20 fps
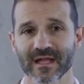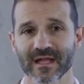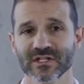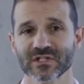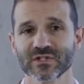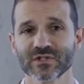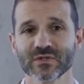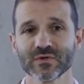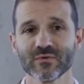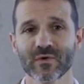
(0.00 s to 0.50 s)

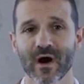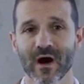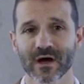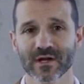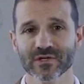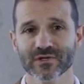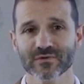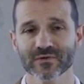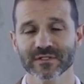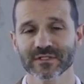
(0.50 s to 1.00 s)
at two
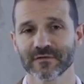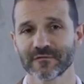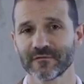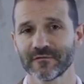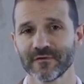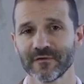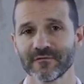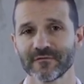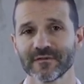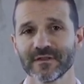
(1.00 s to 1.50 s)
hundred
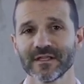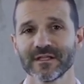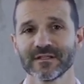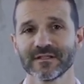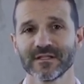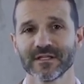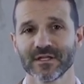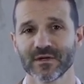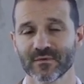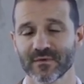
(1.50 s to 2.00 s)

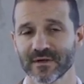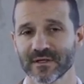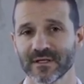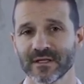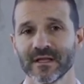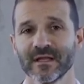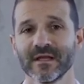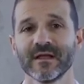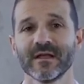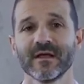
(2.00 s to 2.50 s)
fifty
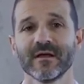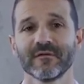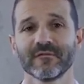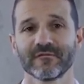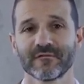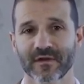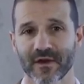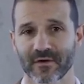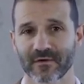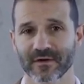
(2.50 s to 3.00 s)
degrees
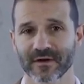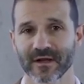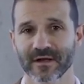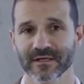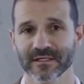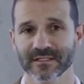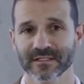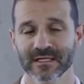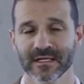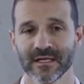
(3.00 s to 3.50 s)

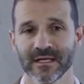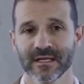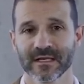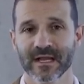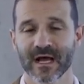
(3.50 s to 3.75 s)
Fahrenheit.